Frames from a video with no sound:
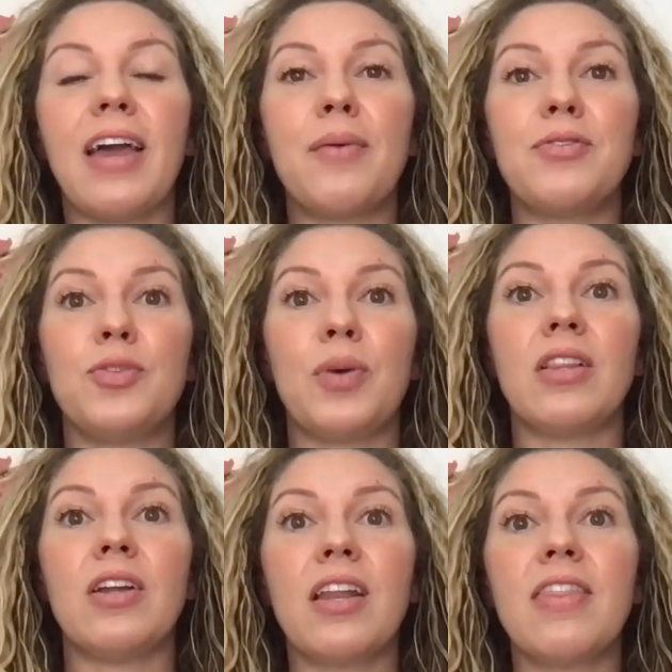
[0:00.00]
like I was doing a
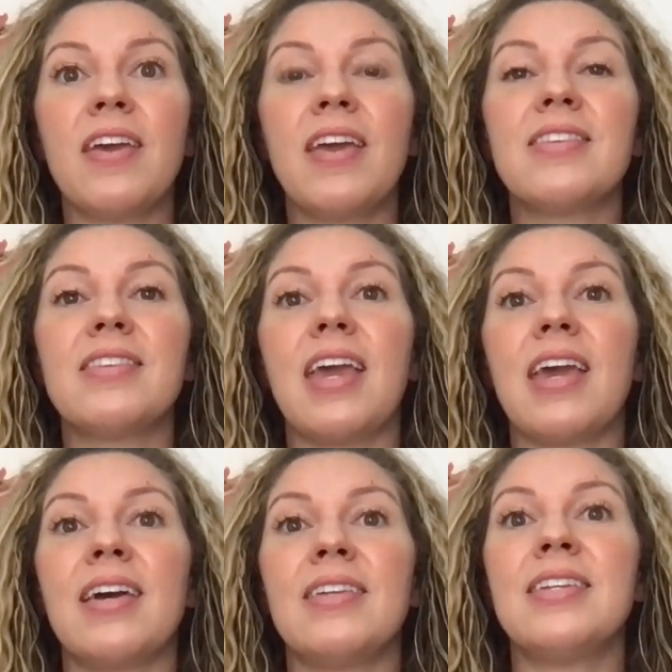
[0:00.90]
lot of things
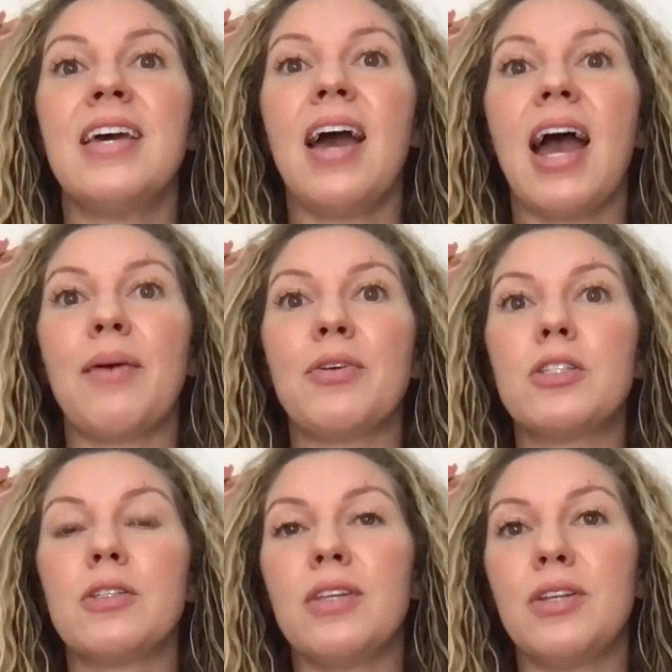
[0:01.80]
and I
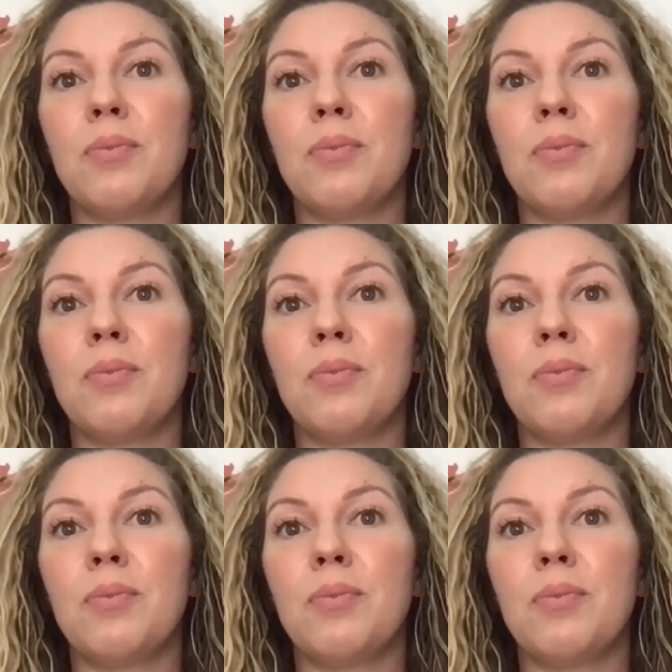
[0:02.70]
was,